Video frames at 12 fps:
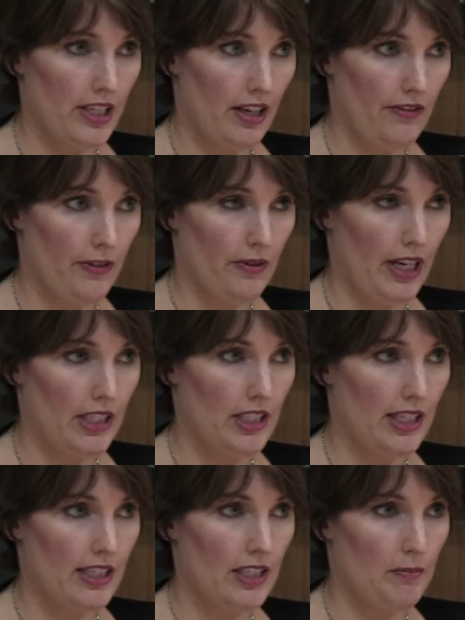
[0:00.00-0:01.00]
have the right to
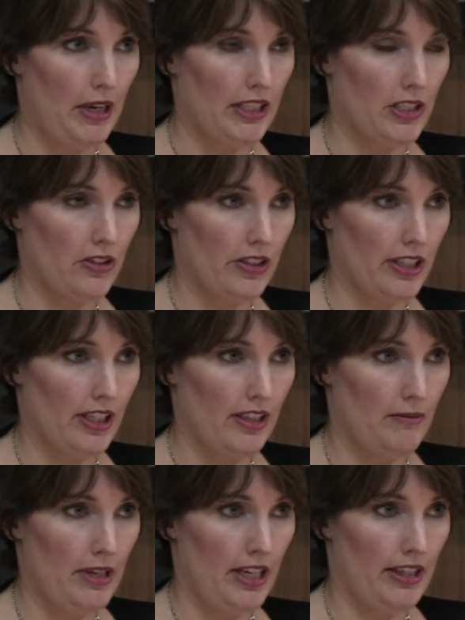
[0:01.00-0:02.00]
inspect
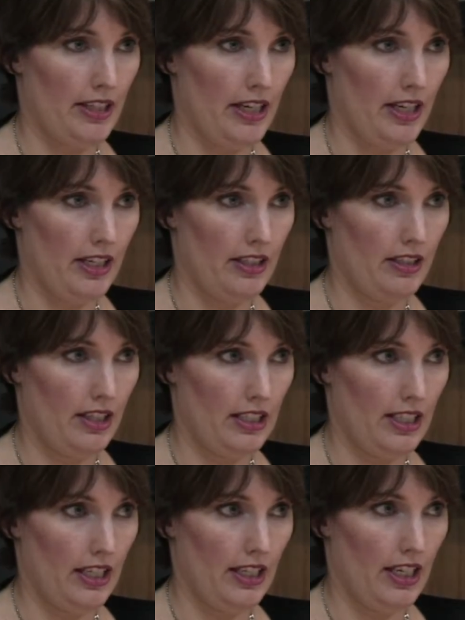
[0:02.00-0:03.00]
curriculum online and
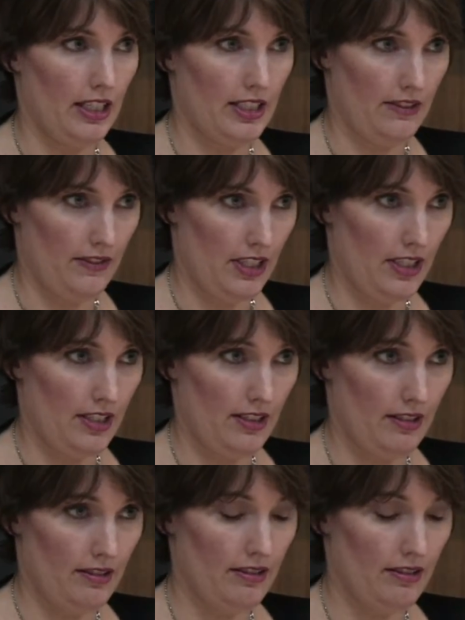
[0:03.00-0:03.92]
daily activities?